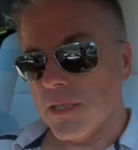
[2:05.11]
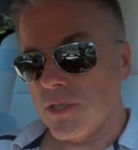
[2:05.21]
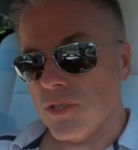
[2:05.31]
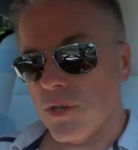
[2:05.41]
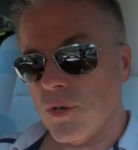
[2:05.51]

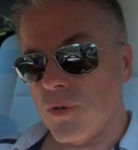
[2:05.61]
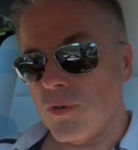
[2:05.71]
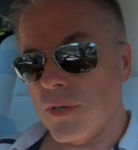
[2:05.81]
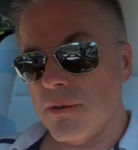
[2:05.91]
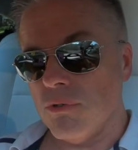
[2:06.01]

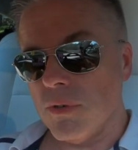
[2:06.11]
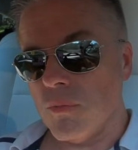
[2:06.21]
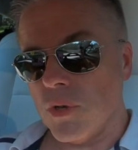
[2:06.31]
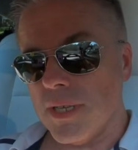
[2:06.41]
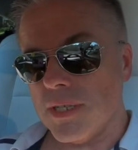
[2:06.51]
So it really
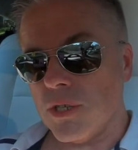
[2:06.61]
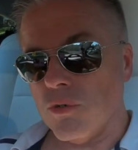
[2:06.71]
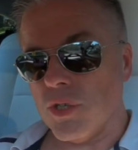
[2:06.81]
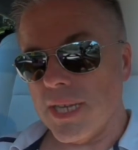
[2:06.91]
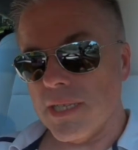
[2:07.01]
more or less
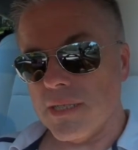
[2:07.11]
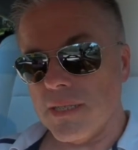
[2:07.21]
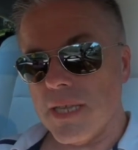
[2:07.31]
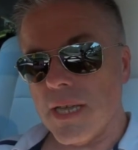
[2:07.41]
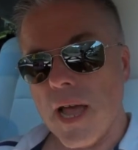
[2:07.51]
goes
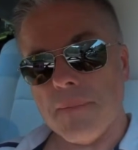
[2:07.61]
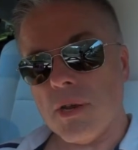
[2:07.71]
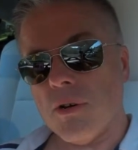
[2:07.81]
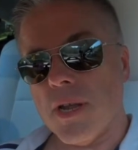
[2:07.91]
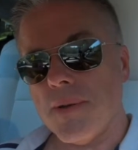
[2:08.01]
against the
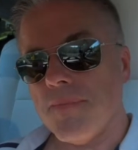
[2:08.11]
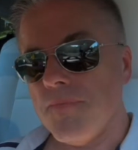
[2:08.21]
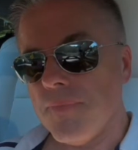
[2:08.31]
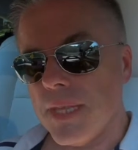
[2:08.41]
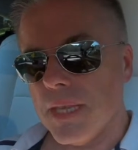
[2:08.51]
Omicron
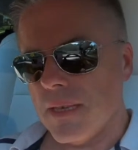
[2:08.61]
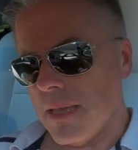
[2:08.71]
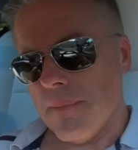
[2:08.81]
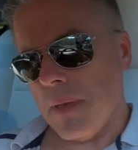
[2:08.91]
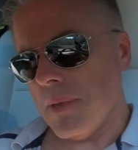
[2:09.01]

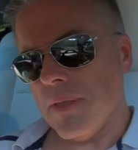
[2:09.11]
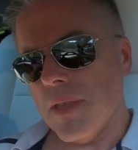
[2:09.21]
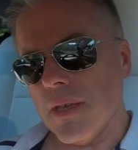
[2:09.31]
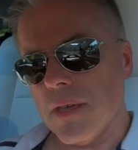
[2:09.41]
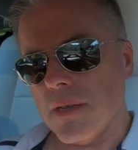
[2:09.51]
and maybe
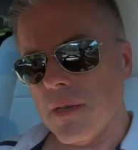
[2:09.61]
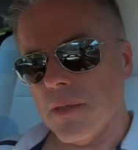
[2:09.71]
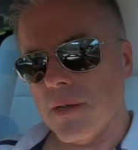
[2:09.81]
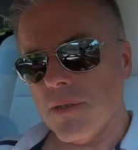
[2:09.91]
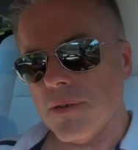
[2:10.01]
the uh,
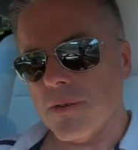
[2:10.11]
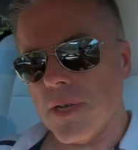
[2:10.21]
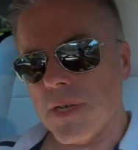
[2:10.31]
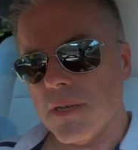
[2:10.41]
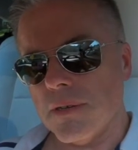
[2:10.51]
other
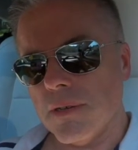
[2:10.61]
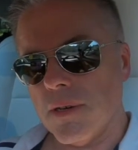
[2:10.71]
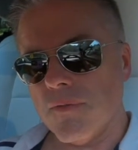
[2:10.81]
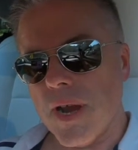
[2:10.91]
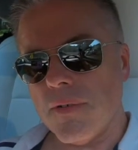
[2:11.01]
uh,
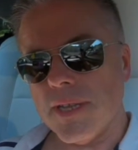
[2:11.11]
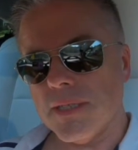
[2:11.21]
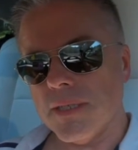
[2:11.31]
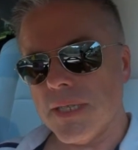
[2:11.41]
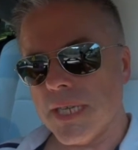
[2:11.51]
you know
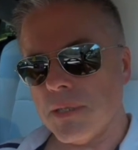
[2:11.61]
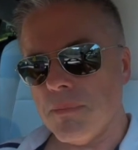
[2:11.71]
variants and things.